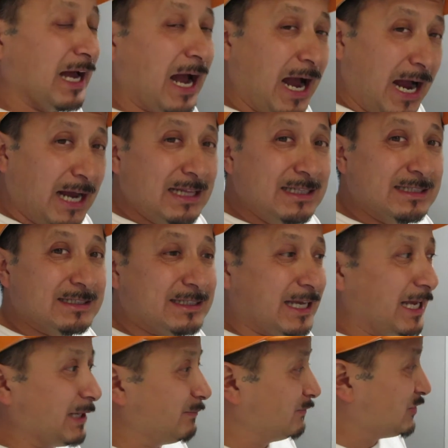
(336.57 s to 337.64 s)
island
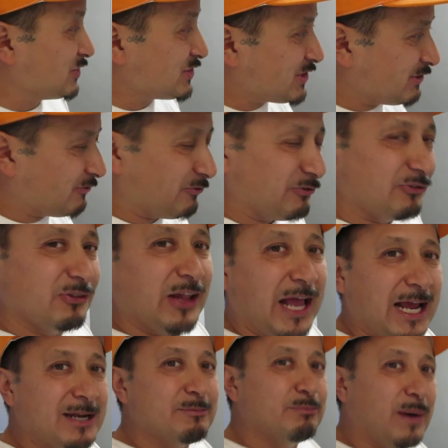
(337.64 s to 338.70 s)
came just in
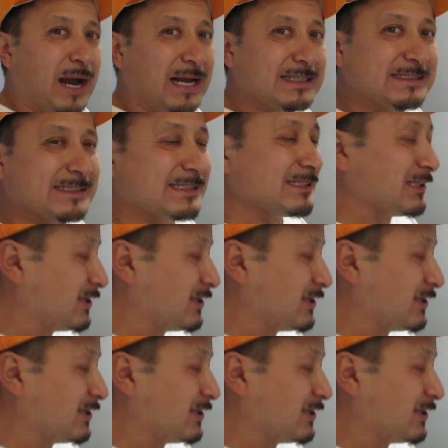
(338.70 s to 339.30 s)
flat boxes,